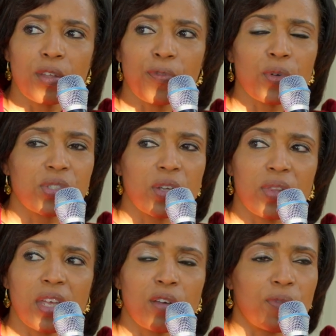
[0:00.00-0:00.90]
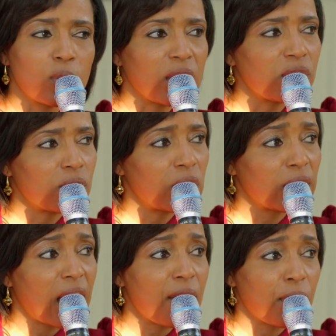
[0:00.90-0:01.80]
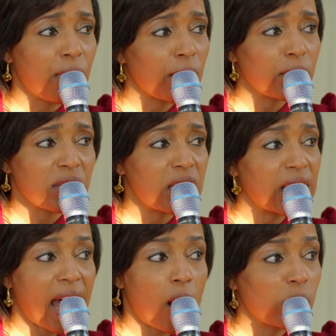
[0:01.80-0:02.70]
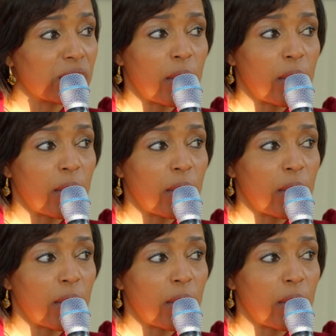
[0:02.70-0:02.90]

The first year they could vote, they stood in line for 13 hours.